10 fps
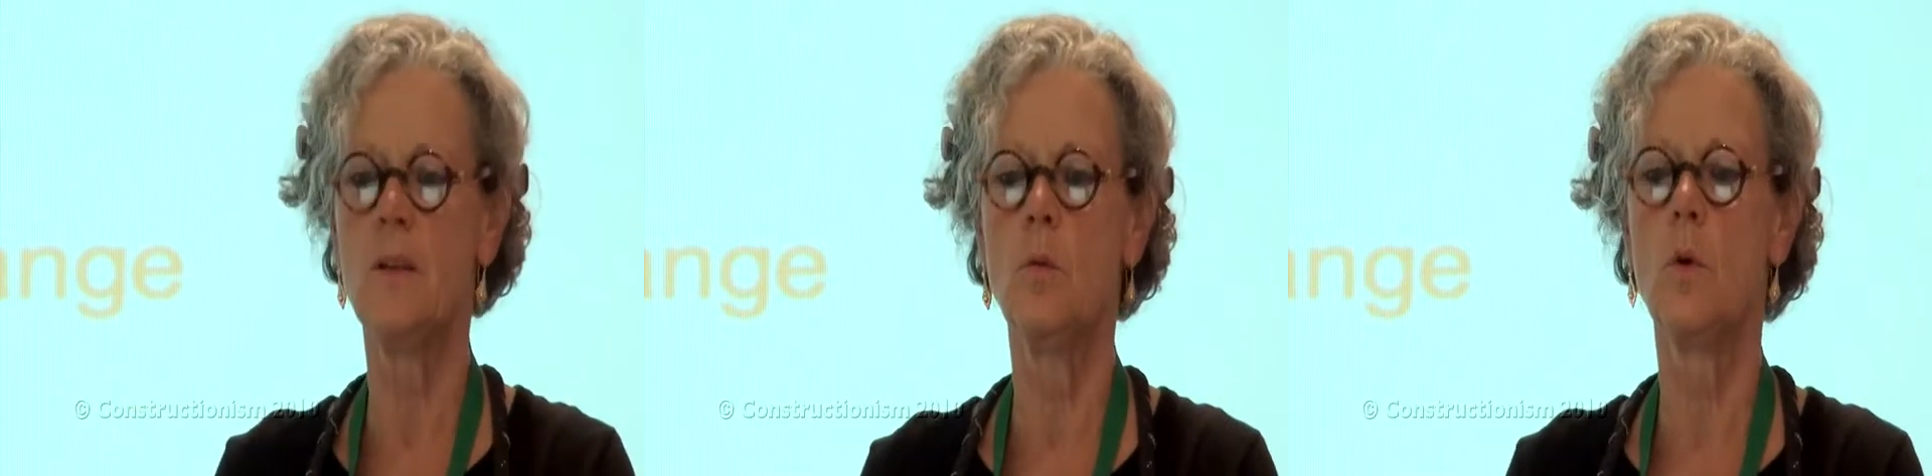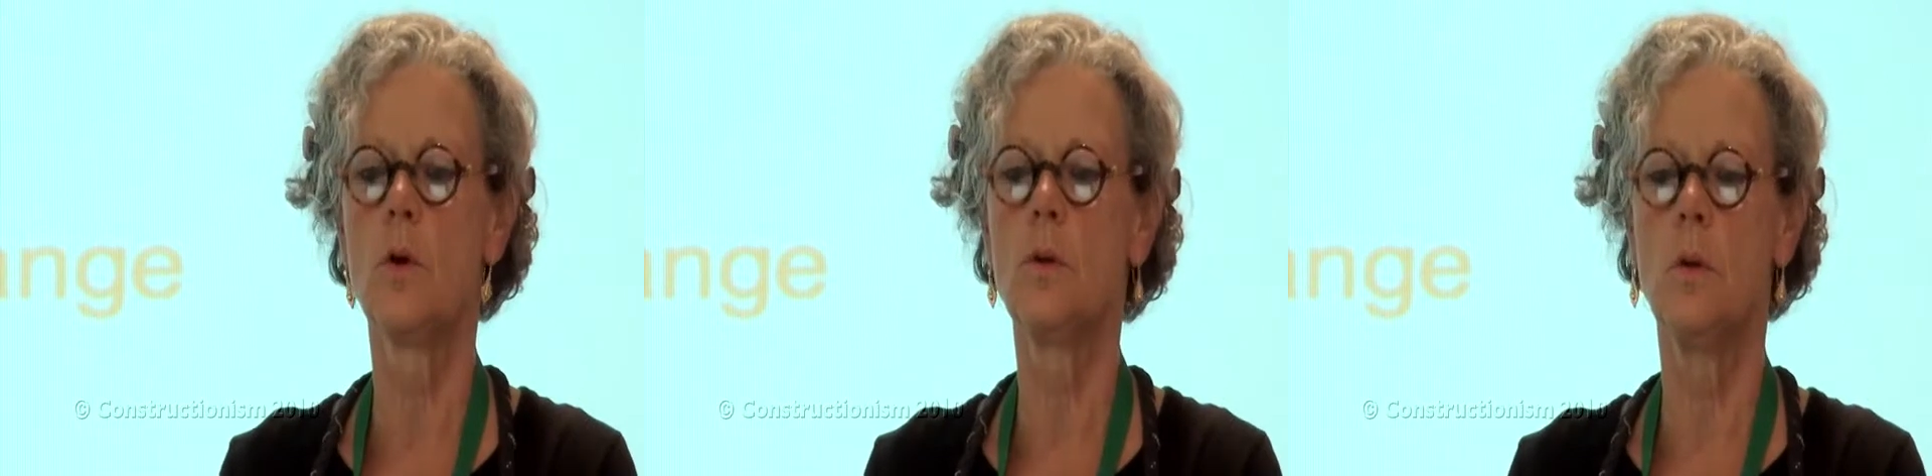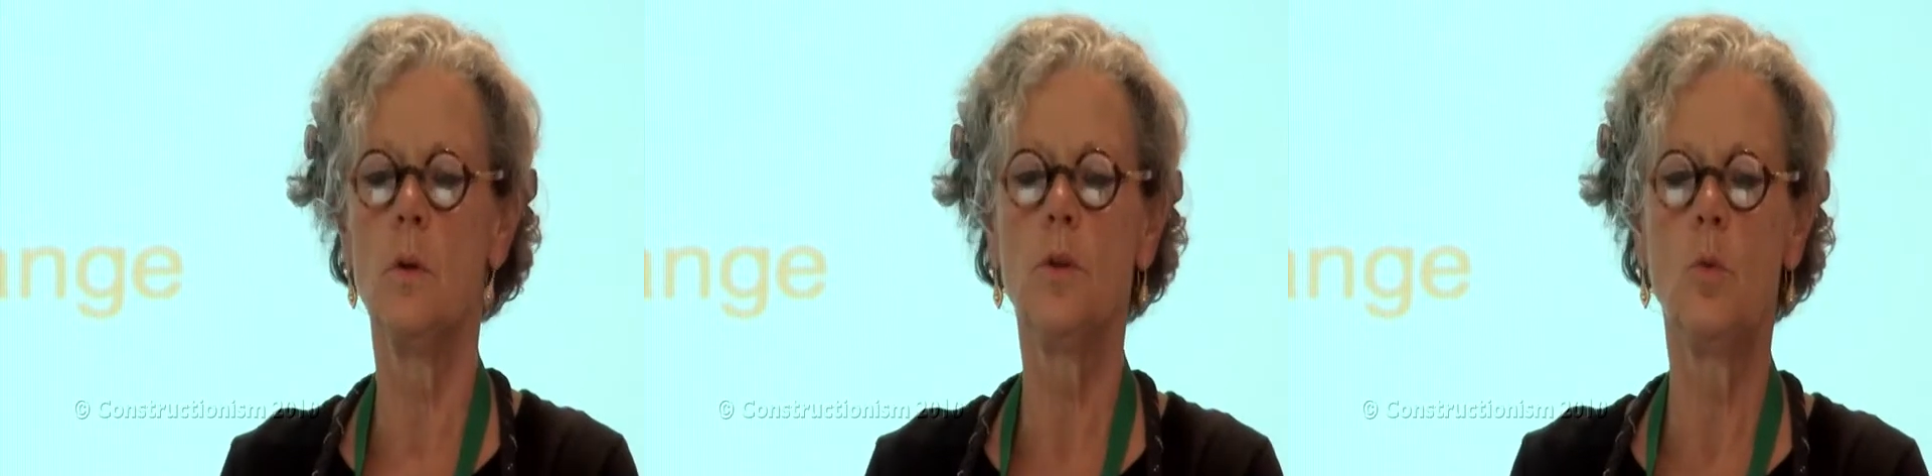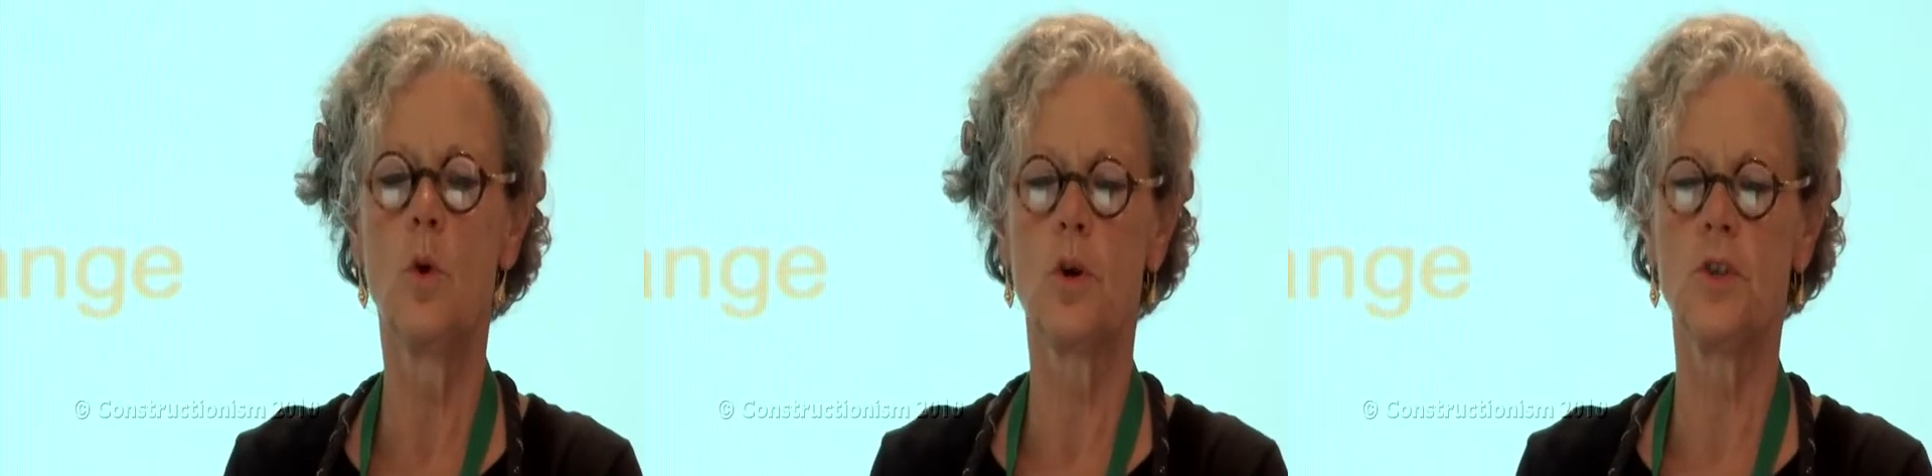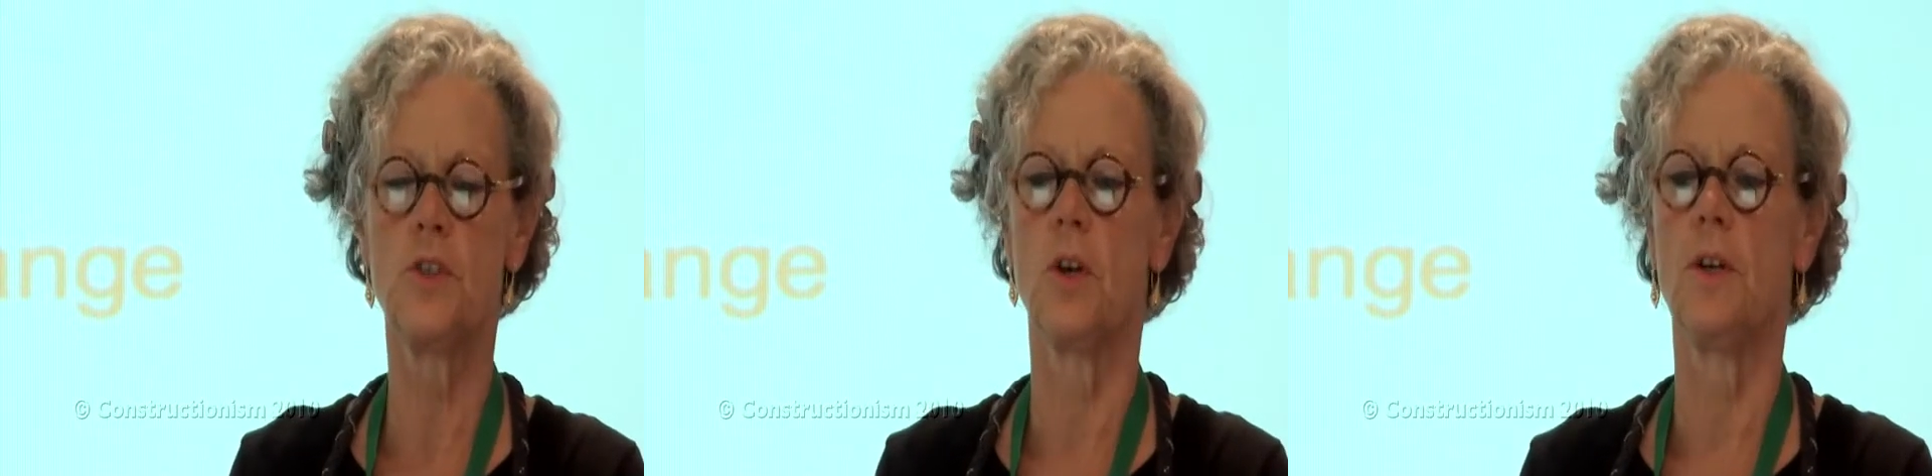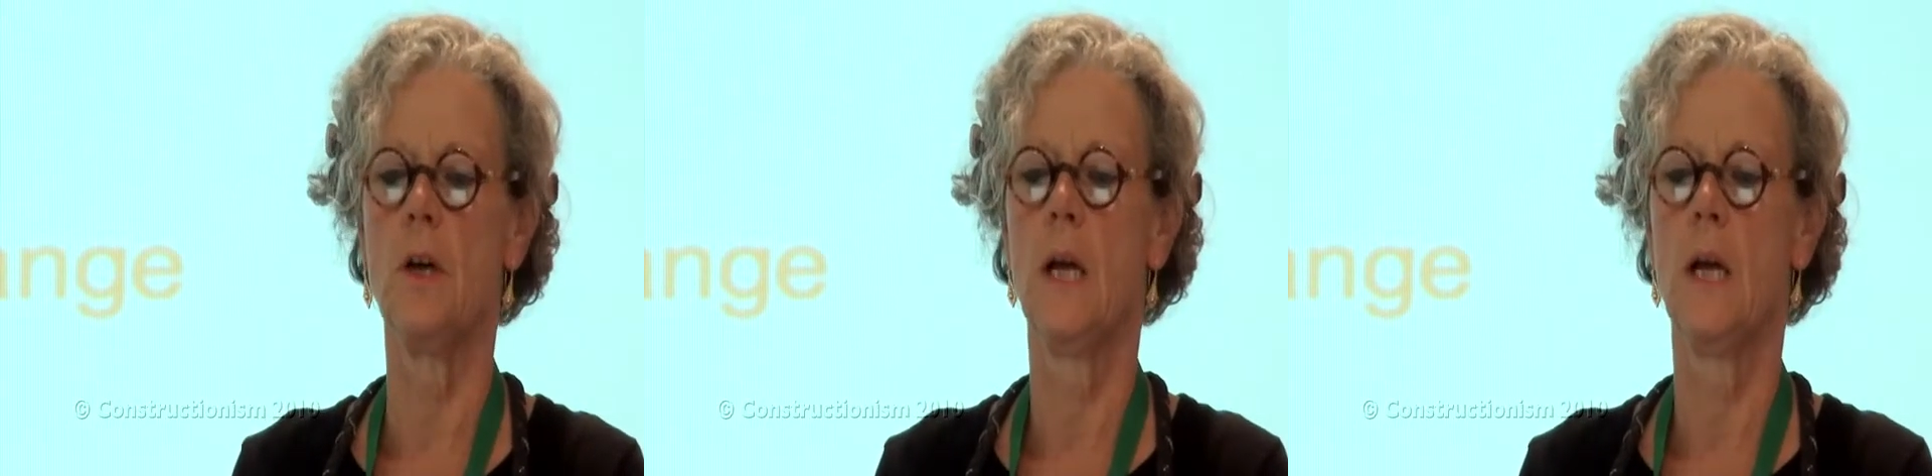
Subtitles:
the work done.